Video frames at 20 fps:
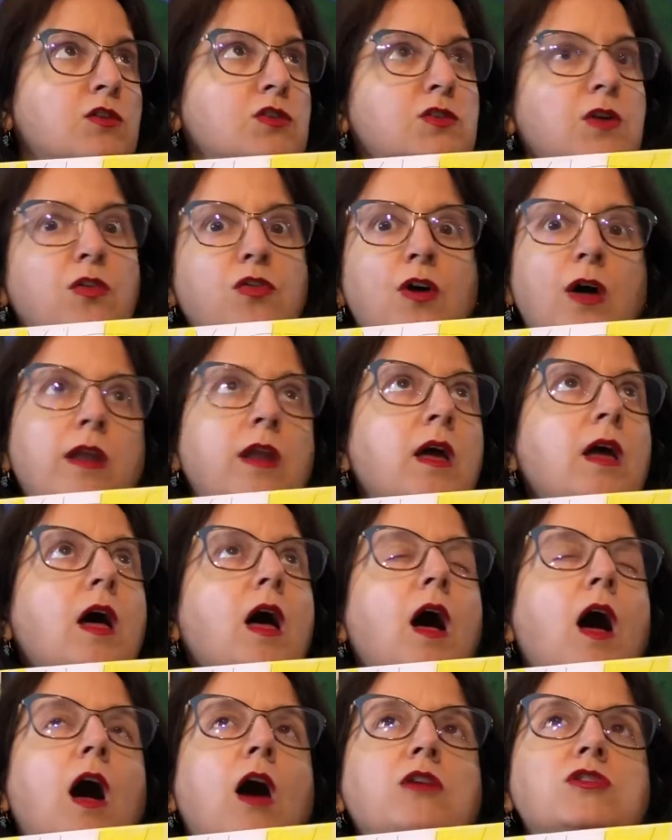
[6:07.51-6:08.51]
So I thought,
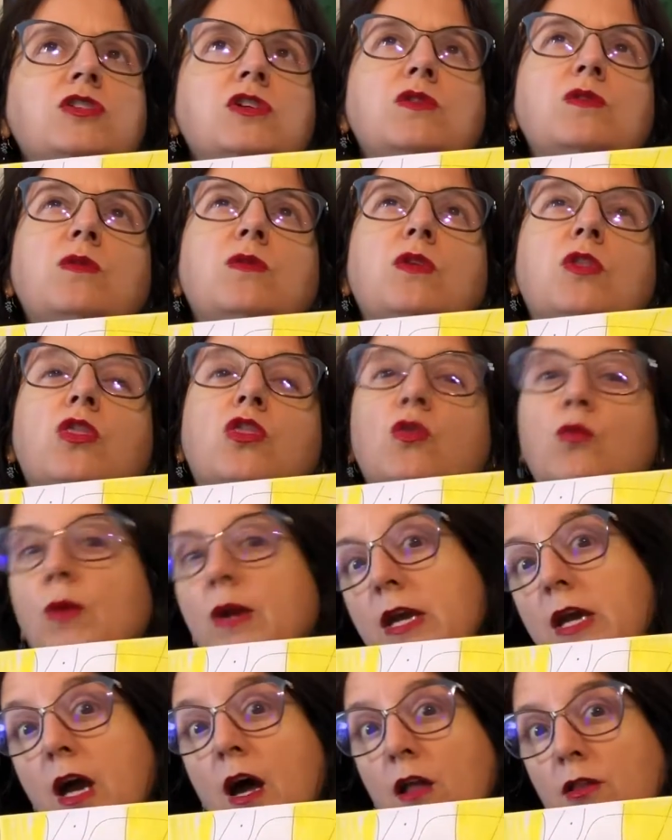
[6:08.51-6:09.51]
I'll do 3
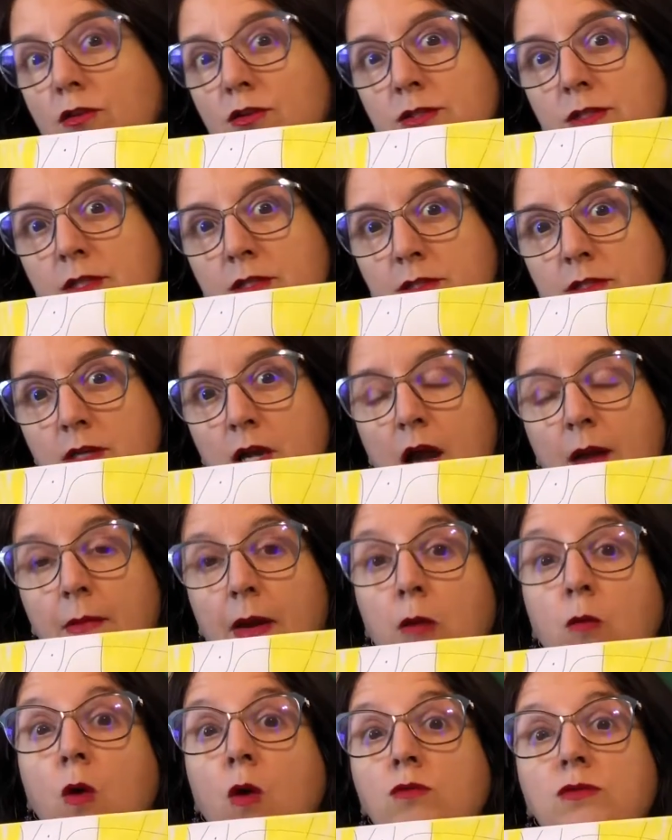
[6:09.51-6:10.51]
colors this time. I
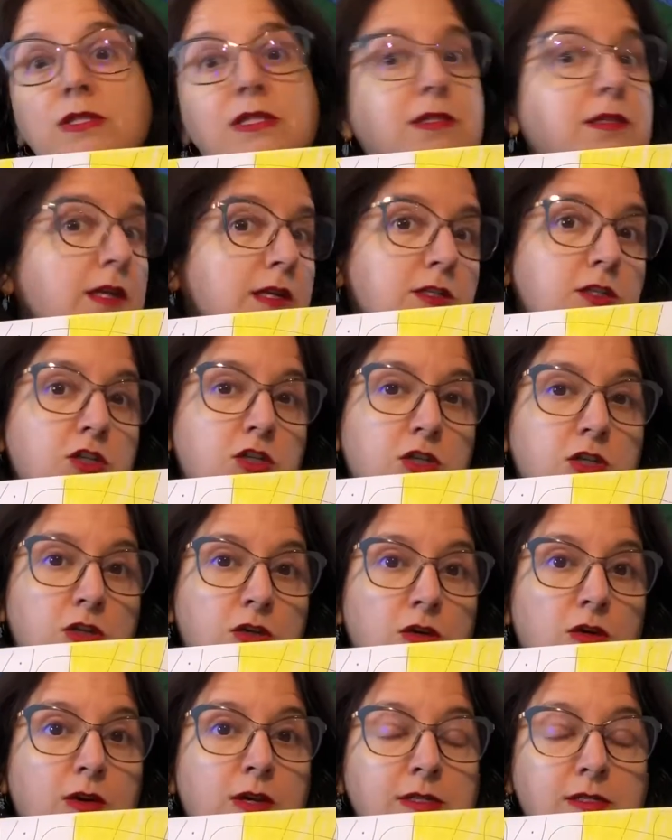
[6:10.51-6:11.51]
won't stick to 2,
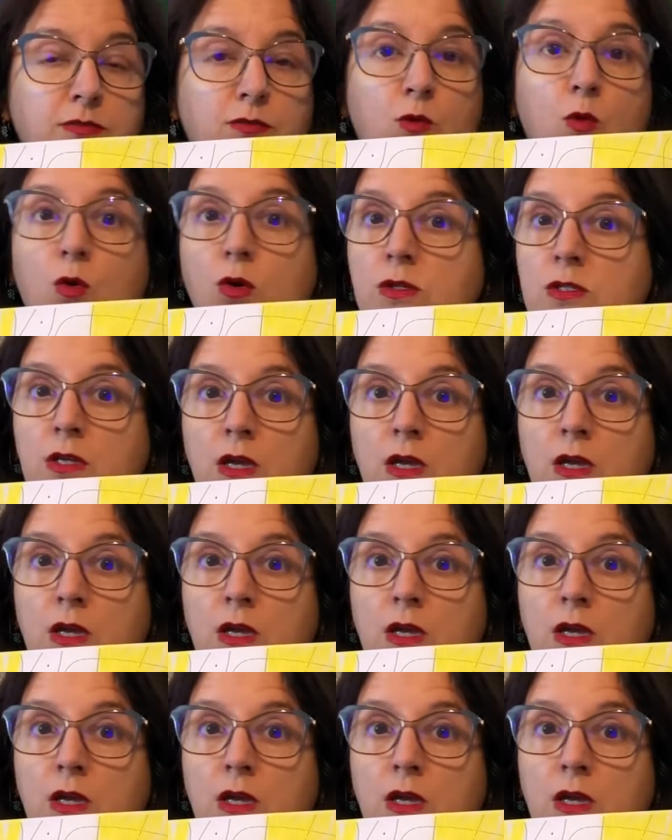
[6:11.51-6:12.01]
because of course